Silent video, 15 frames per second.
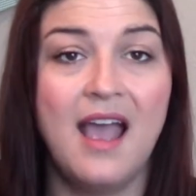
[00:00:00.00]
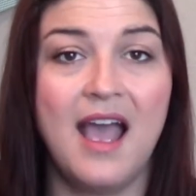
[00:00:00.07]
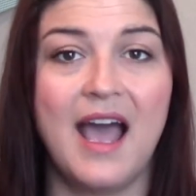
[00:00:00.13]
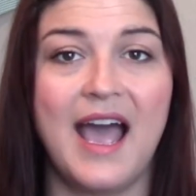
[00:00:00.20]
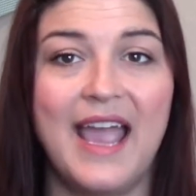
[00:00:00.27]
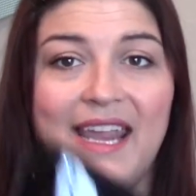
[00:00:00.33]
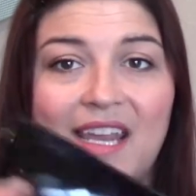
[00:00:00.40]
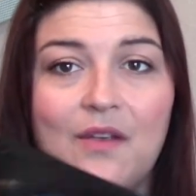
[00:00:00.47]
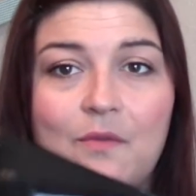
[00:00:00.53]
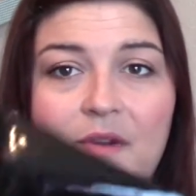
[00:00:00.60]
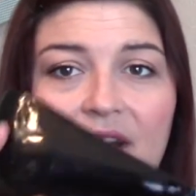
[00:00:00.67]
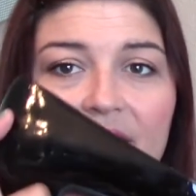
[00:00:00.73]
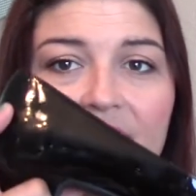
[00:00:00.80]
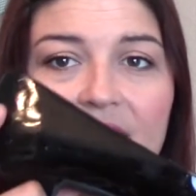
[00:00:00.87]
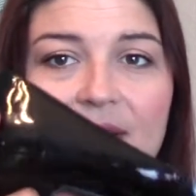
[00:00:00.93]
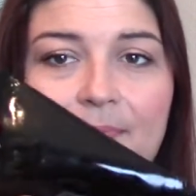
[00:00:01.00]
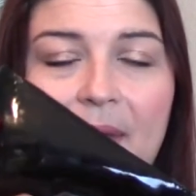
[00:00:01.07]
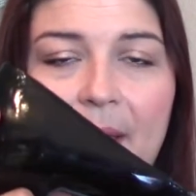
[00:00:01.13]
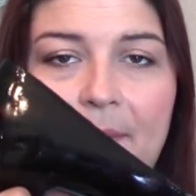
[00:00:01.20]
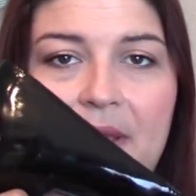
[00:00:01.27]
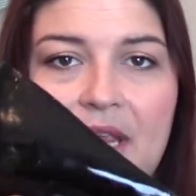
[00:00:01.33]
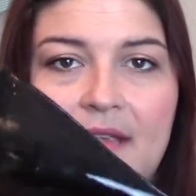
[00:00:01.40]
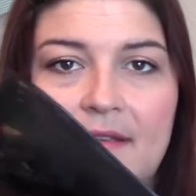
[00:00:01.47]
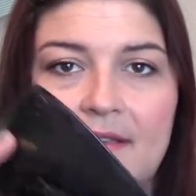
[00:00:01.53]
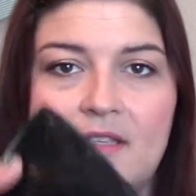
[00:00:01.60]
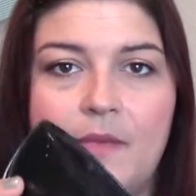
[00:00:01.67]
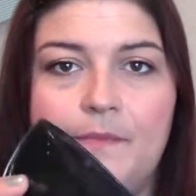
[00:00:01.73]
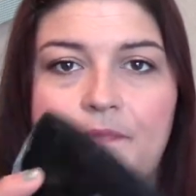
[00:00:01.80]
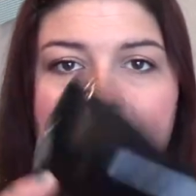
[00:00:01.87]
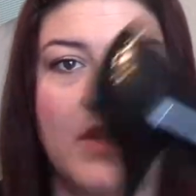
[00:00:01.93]
I can wear these puppies
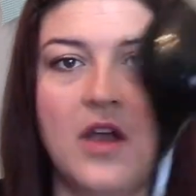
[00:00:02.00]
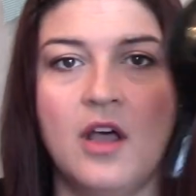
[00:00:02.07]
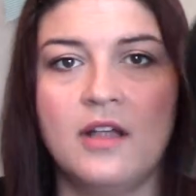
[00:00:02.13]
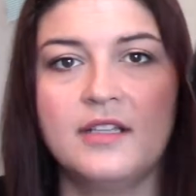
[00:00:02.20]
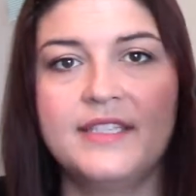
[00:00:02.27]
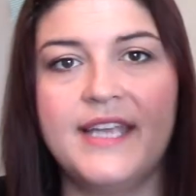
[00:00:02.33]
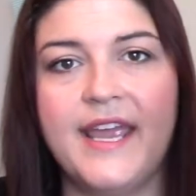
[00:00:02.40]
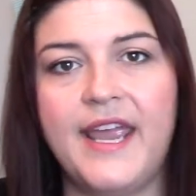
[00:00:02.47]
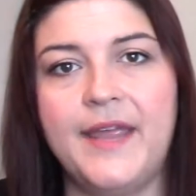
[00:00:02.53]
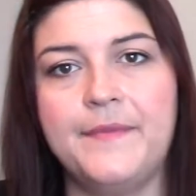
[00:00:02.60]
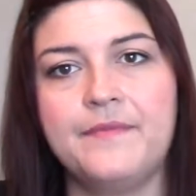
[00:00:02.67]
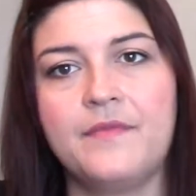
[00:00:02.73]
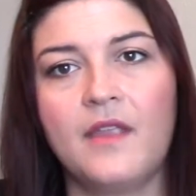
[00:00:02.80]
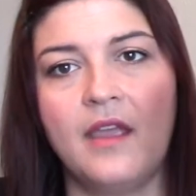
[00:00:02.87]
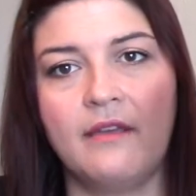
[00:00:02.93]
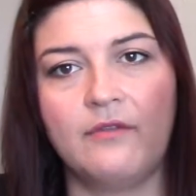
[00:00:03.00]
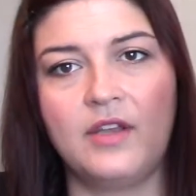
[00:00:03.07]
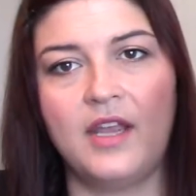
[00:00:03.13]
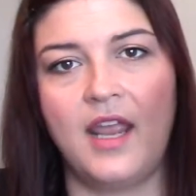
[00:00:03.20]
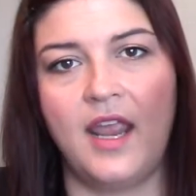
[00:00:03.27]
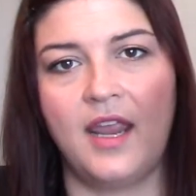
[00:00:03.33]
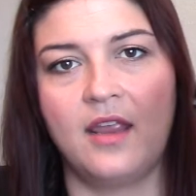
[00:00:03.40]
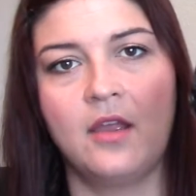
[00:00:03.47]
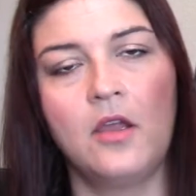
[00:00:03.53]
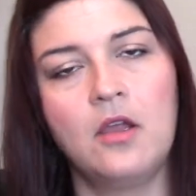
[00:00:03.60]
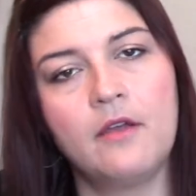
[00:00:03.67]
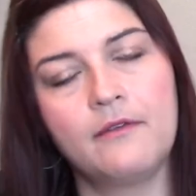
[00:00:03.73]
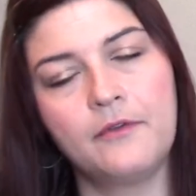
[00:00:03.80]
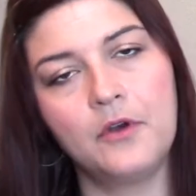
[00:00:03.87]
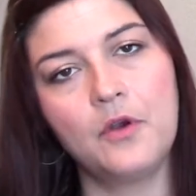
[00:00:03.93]
all day, every day
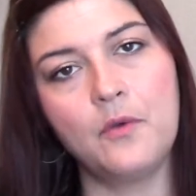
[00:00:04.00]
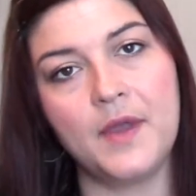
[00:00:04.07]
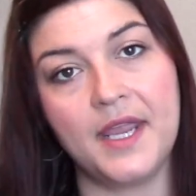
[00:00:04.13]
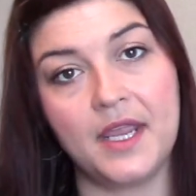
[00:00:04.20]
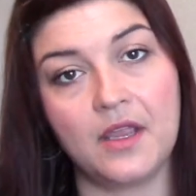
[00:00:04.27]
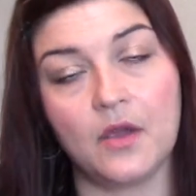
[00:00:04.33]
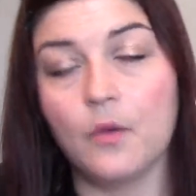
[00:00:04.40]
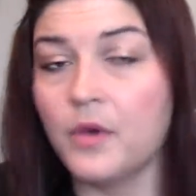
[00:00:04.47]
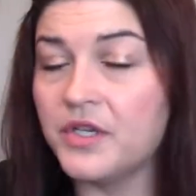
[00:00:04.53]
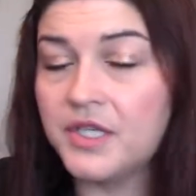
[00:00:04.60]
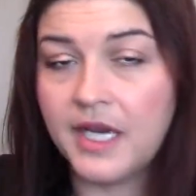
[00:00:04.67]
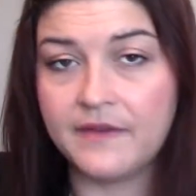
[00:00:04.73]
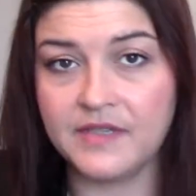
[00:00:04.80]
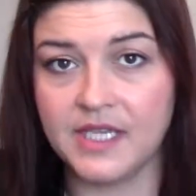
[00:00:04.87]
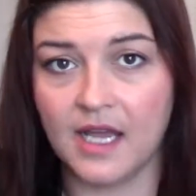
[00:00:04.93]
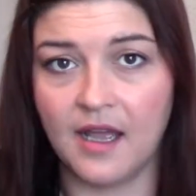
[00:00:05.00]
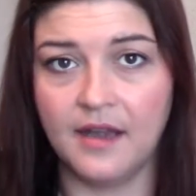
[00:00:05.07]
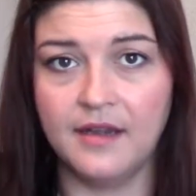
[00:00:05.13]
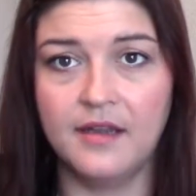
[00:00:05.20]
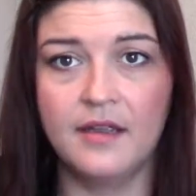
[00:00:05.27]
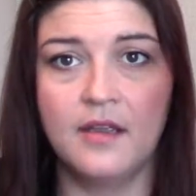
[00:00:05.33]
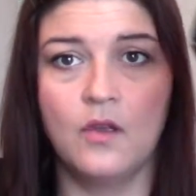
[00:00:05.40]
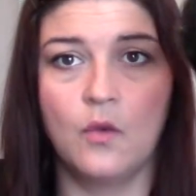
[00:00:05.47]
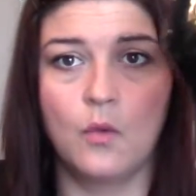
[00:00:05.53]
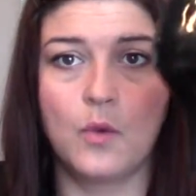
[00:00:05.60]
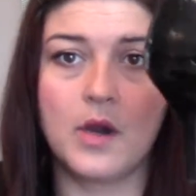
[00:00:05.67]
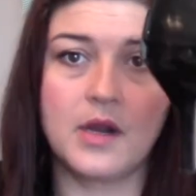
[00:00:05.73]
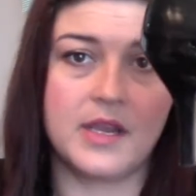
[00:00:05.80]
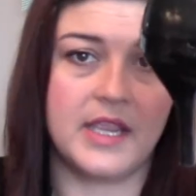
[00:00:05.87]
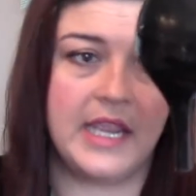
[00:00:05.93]
for a week, which I've done
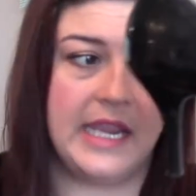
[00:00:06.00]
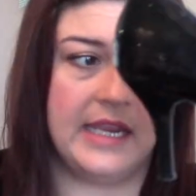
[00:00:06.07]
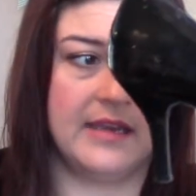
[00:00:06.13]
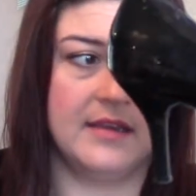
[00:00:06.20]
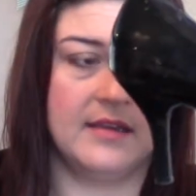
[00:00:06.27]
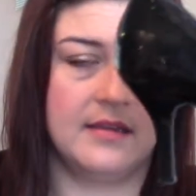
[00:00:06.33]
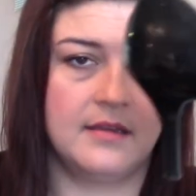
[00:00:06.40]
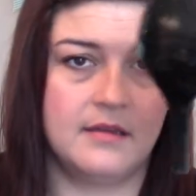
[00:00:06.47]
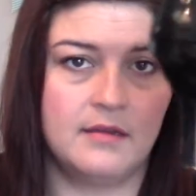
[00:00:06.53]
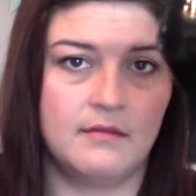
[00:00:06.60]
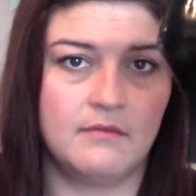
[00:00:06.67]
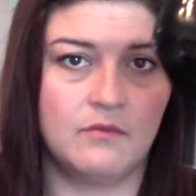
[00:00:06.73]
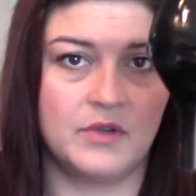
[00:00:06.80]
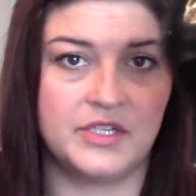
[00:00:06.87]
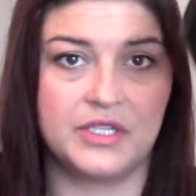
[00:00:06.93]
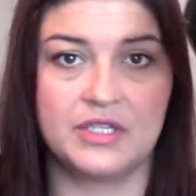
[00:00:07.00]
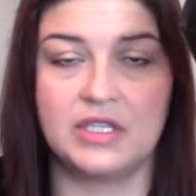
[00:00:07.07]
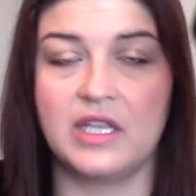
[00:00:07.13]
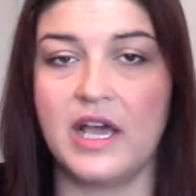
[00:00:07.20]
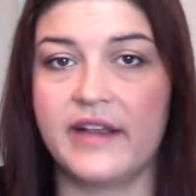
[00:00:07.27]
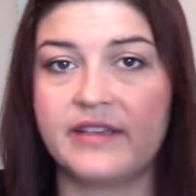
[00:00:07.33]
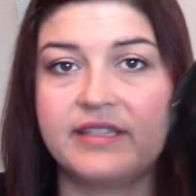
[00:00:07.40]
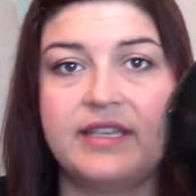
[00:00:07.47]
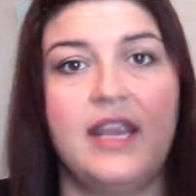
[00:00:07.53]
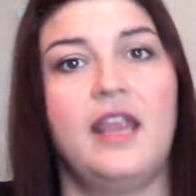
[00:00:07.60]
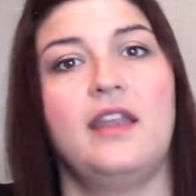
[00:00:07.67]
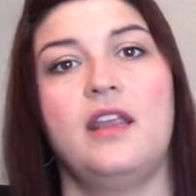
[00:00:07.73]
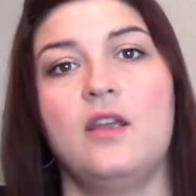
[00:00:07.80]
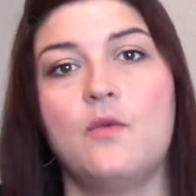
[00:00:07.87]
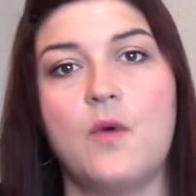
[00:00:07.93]
working, which is a lot of
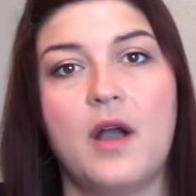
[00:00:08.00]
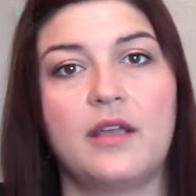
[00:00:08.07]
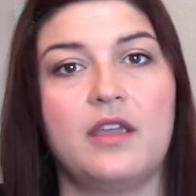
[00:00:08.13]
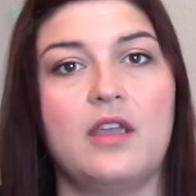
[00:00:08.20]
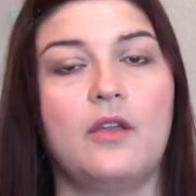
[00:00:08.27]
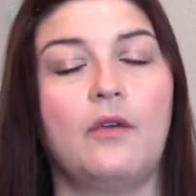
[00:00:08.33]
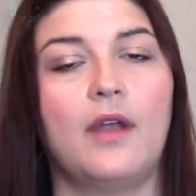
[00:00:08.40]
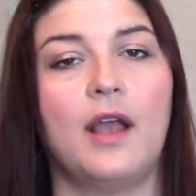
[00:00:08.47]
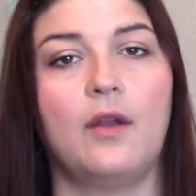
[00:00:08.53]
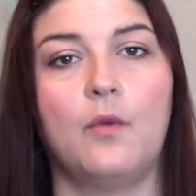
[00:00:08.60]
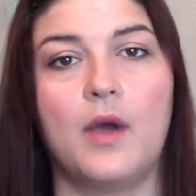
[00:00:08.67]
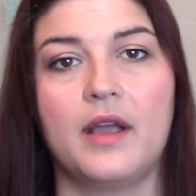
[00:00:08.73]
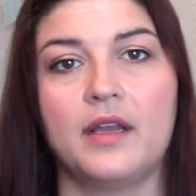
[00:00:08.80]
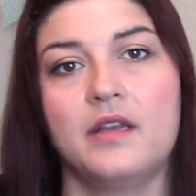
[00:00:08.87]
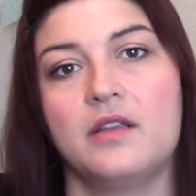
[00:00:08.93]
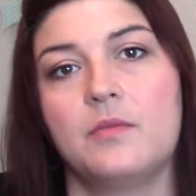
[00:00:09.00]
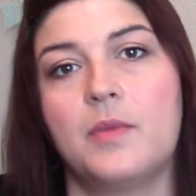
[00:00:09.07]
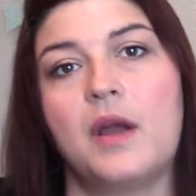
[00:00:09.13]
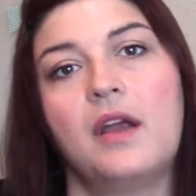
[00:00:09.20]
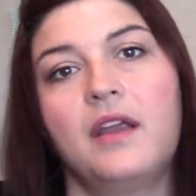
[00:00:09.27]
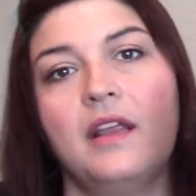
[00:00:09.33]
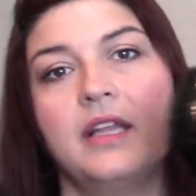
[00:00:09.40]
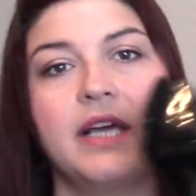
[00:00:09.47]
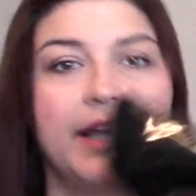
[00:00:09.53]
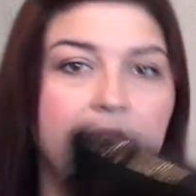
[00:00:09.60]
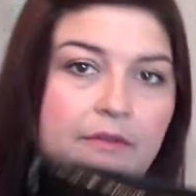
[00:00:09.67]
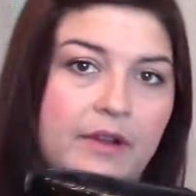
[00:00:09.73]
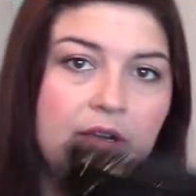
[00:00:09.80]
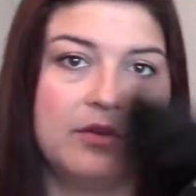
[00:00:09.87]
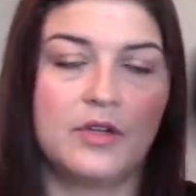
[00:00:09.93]
standing and walking around, walking to the parking lot in
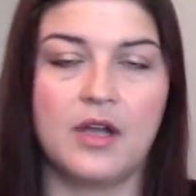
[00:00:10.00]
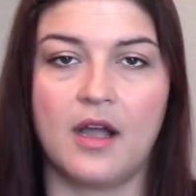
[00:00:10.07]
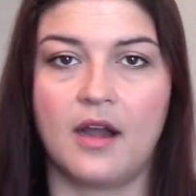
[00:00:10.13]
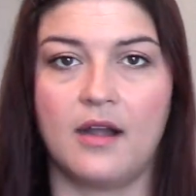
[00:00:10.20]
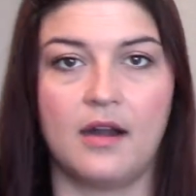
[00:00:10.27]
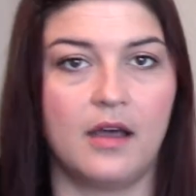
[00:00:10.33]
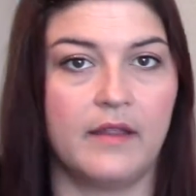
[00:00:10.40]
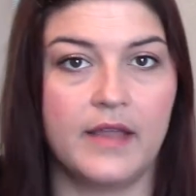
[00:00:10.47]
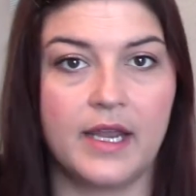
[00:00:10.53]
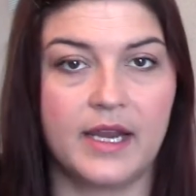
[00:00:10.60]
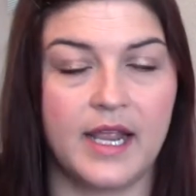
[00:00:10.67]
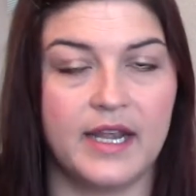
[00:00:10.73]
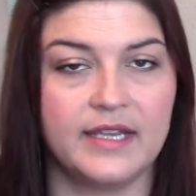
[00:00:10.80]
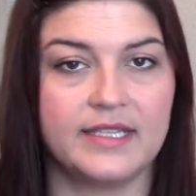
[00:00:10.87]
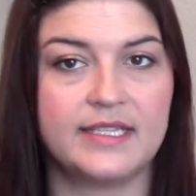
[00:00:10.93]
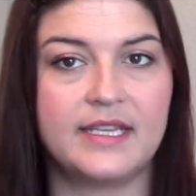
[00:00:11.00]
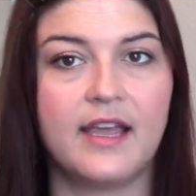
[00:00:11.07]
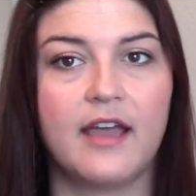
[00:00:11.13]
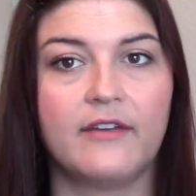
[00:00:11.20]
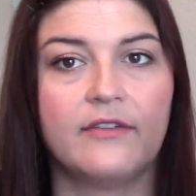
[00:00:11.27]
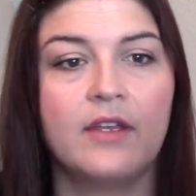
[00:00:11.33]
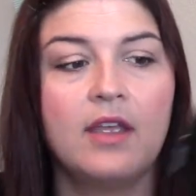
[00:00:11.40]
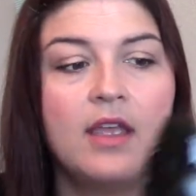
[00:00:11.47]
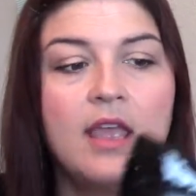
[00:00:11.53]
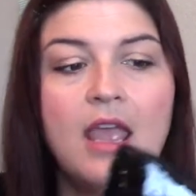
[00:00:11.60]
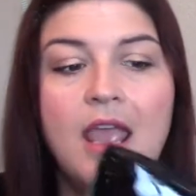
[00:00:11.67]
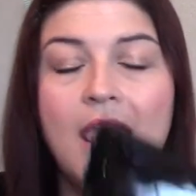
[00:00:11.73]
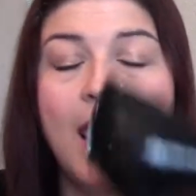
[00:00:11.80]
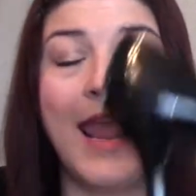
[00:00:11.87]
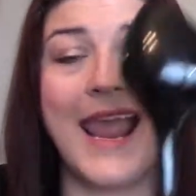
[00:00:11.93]
the rental car and all that kind of stuff,
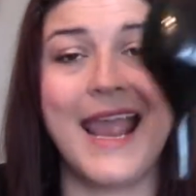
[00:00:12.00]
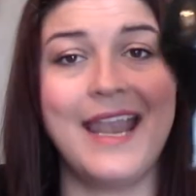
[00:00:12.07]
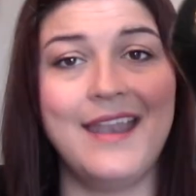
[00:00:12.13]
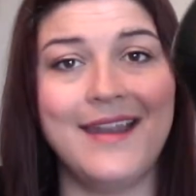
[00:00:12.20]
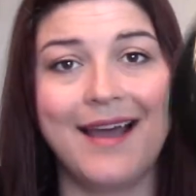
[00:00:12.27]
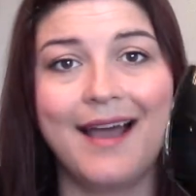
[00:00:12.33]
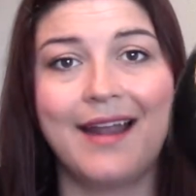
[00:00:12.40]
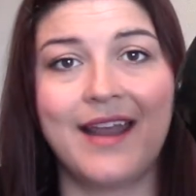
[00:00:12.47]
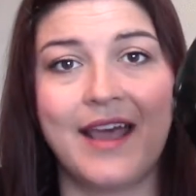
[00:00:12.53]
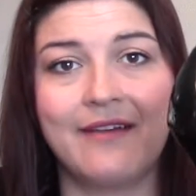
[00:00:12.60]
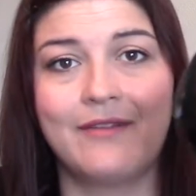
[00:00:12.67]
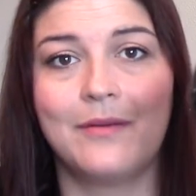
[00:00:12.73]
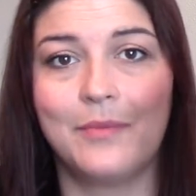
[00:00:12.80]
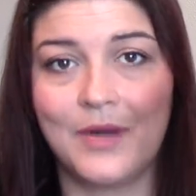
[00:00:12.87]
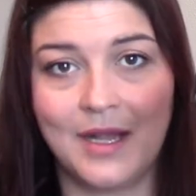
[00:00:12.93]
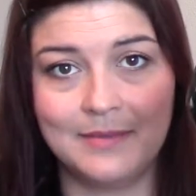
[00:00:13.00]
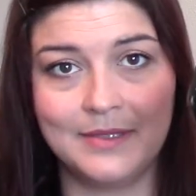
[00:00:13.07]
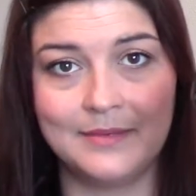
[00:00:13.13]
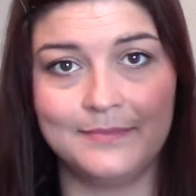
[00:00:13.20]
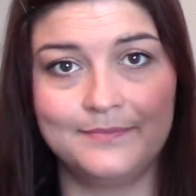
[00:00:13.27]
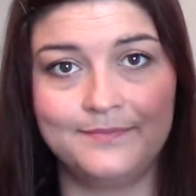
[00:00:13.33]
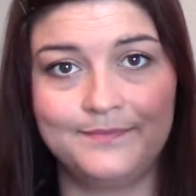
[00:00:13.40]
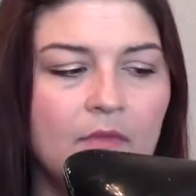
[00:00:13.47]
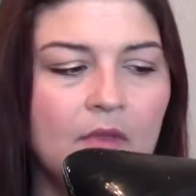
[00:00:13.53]
and not have a problem.